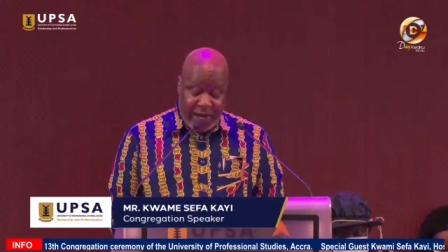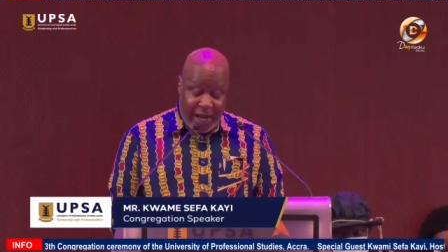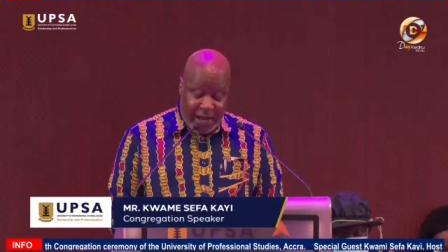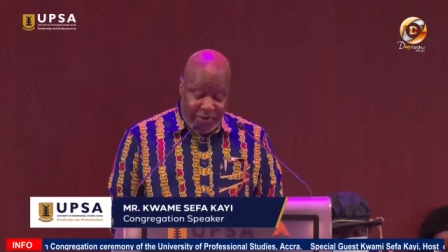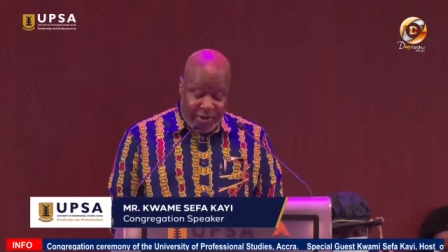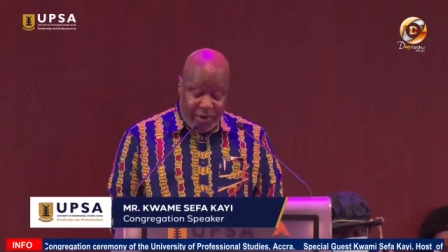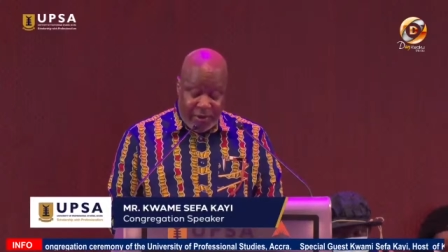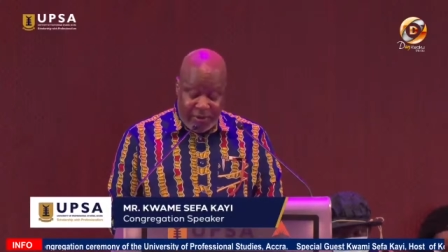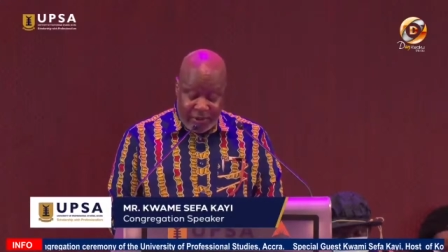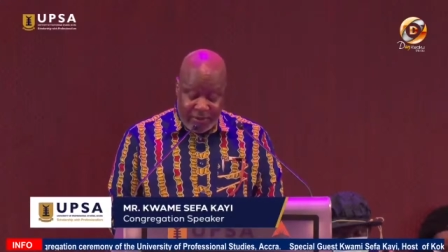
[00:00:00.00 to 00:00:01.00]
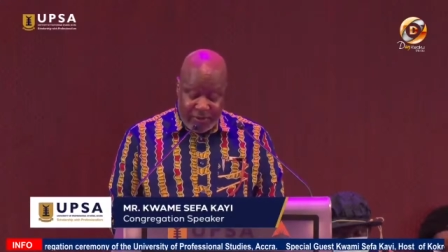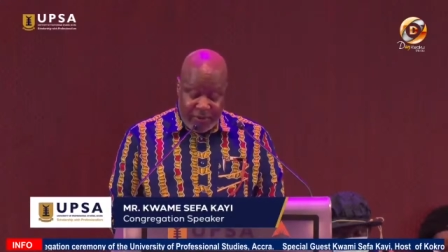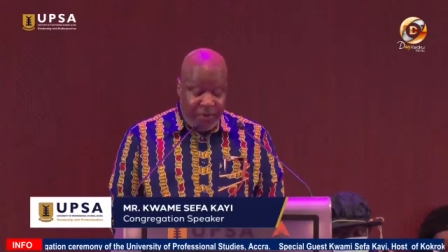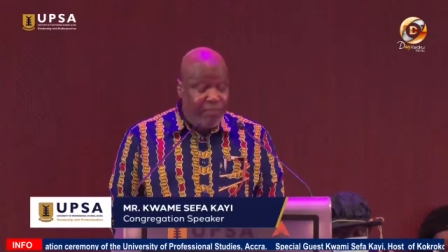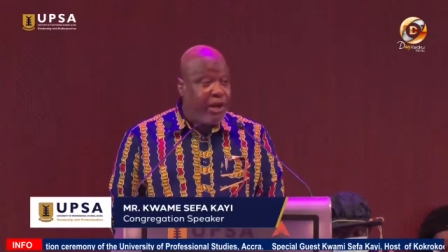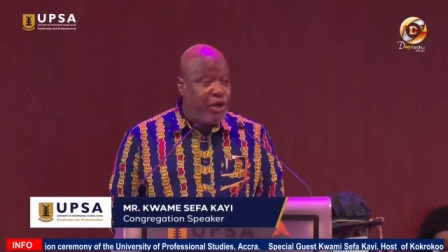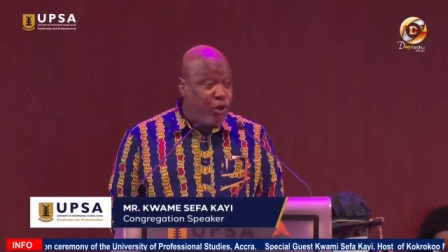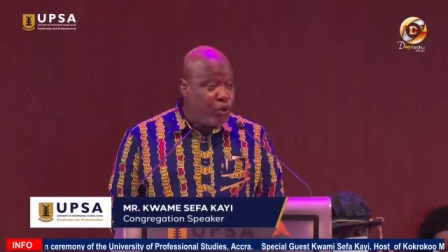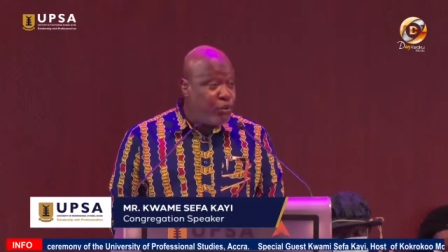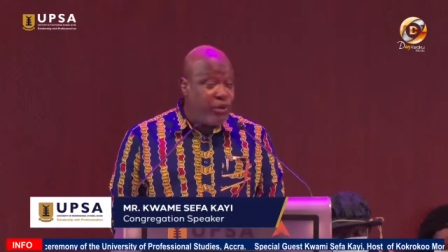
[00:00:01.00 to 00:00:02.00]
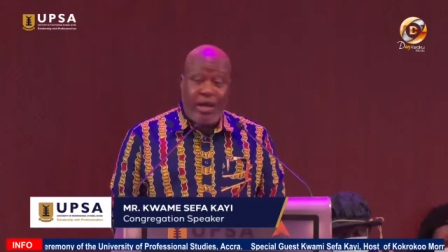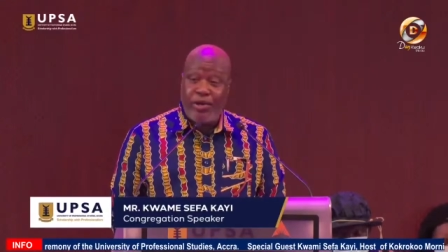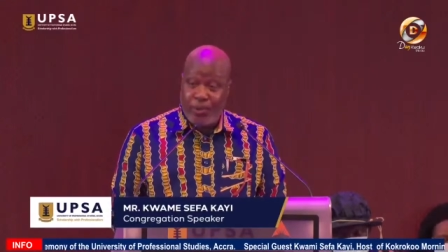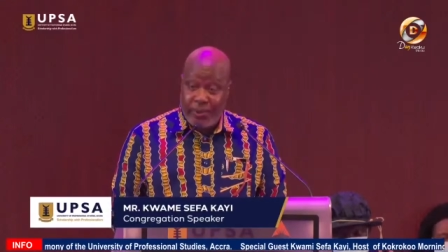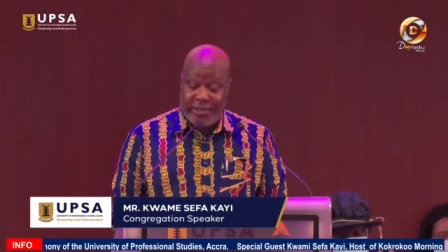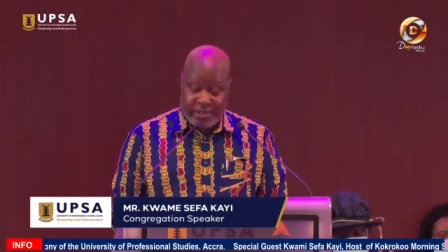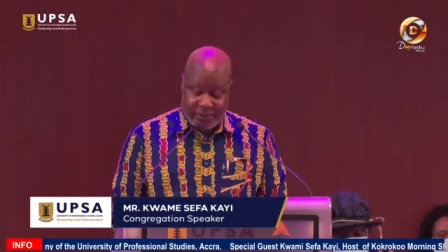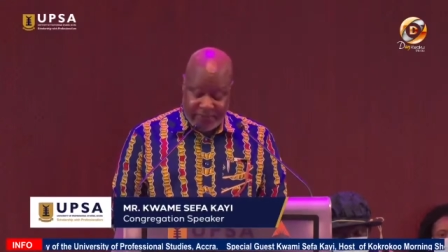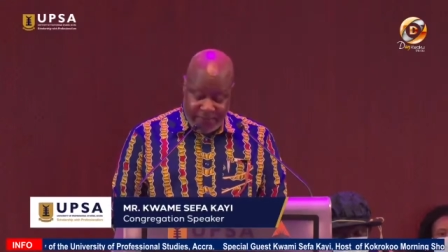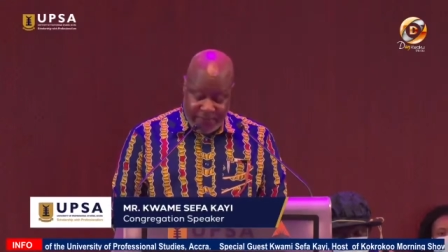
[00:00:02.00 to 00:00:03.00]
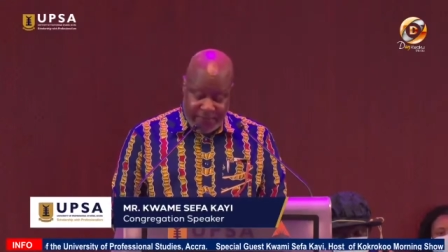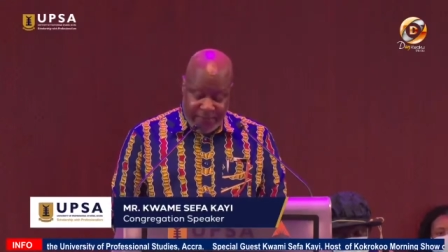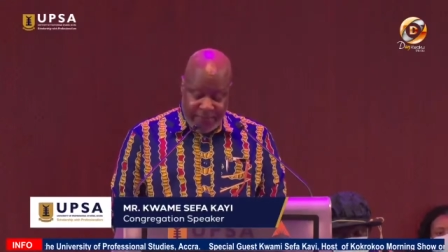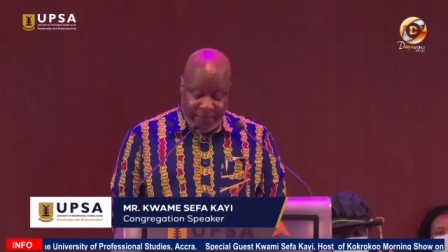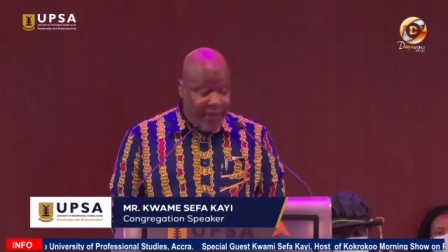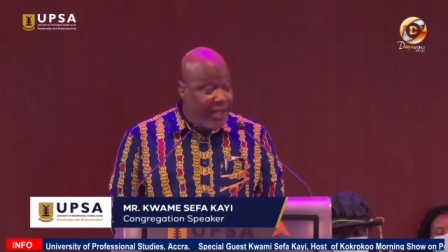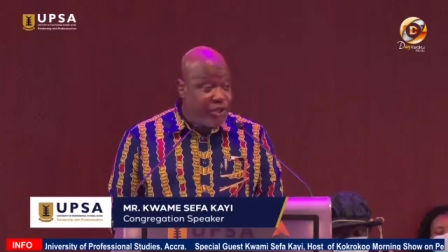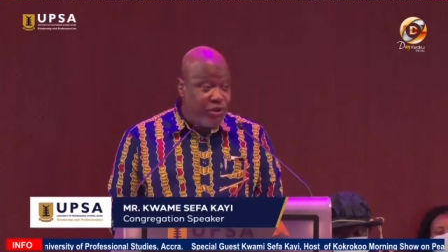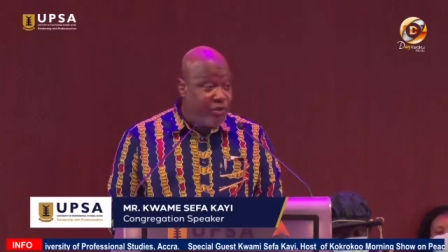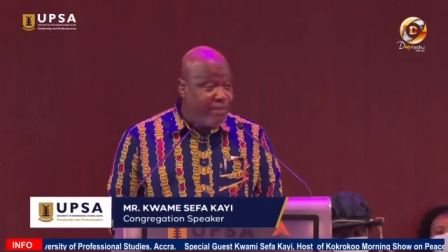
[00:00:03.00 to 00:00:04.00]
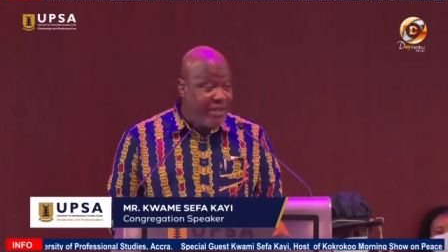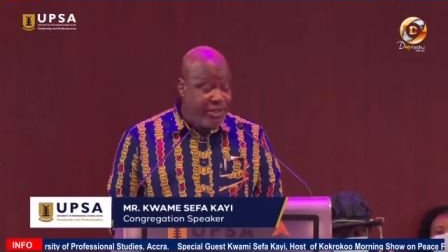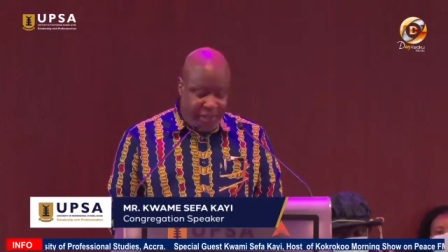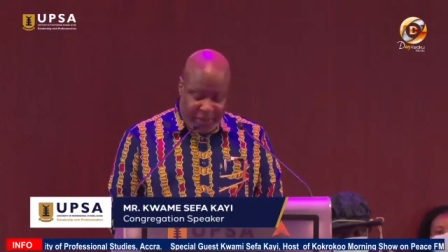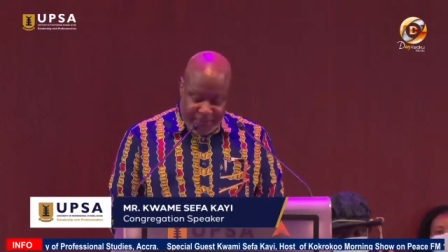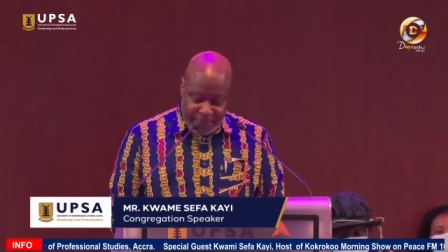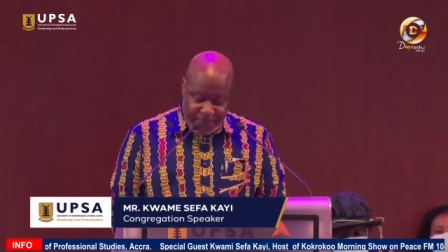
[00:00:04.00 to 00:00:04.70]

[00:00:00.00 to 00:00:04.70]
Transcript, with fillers: and hard road, but you too can do it. It's not magic.